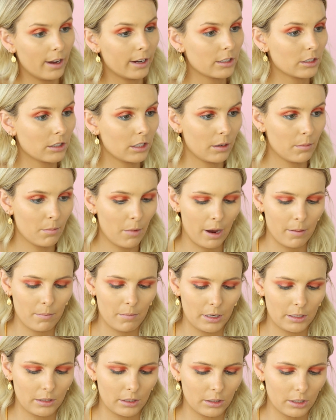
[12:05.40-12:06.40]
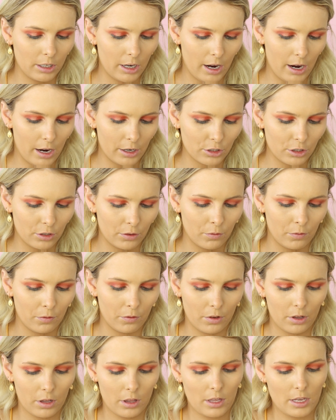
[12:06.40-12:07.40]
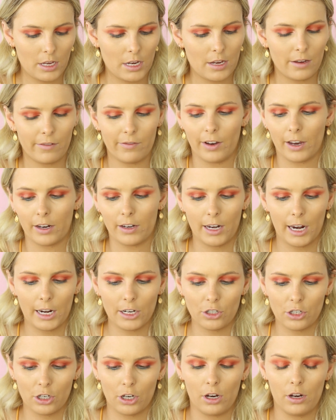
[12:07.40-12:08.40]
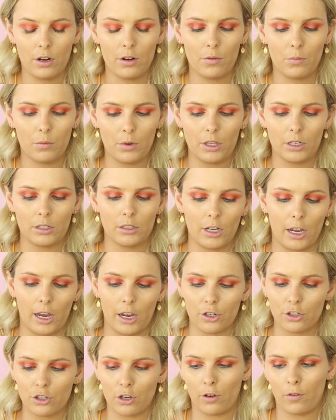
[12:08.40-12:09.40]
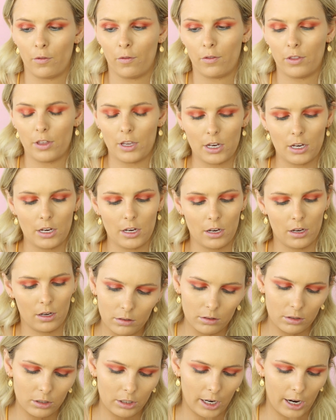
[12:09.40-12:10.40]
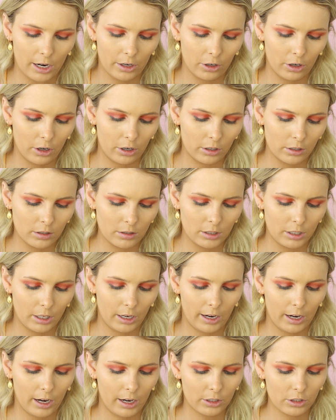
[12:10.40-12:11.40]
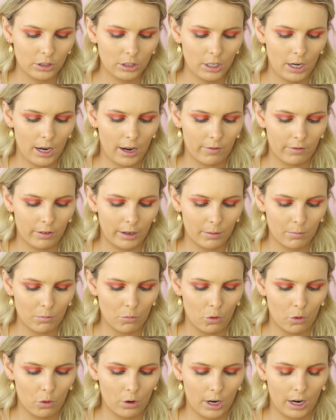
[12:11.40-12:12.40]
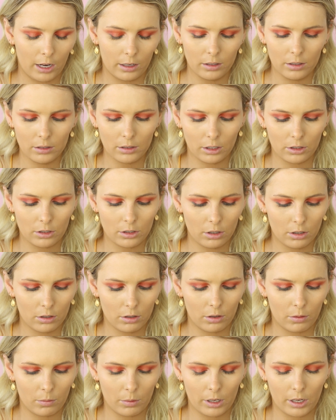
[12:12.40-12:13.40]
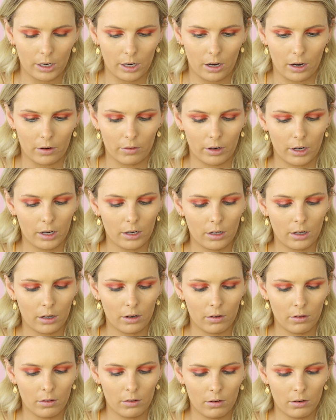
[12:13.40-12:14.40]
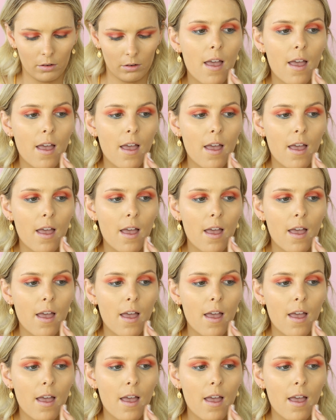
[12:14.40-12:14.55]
I actually might mix a touch of the foundation with a touch of the darker concealer. I actually have like more colours. I just don't know where they are right now.